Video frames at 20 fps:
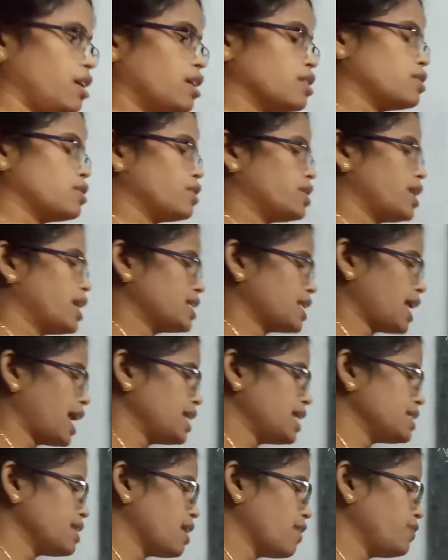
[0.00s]
So the
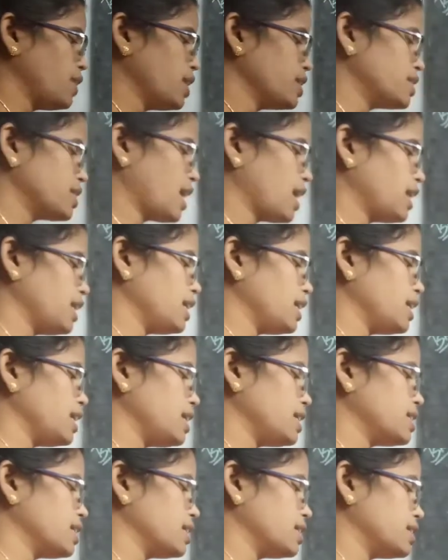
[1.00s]
size of the cell
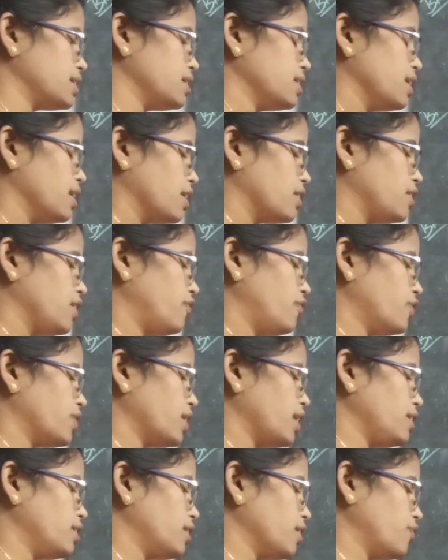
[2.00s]
is
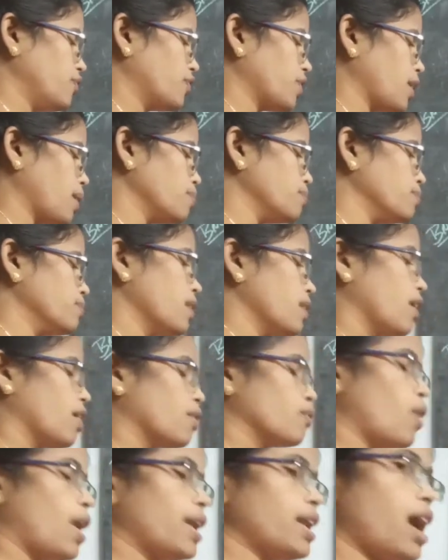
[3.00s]
different from
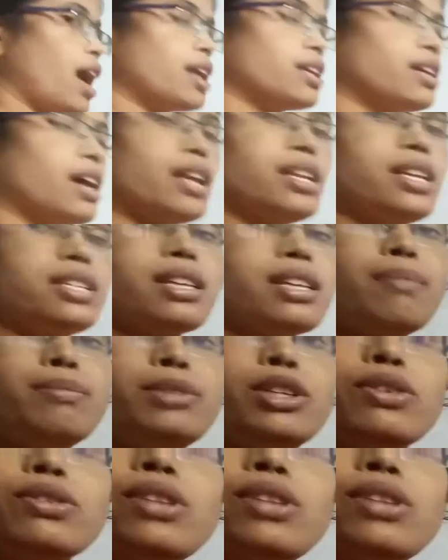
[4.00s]
one organism to